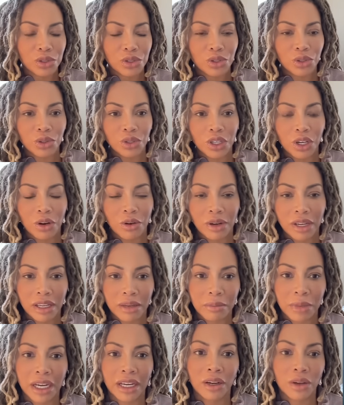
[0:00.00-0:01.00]
studio
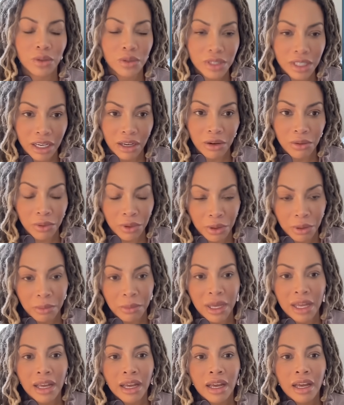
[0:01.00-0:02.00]
in my hotel room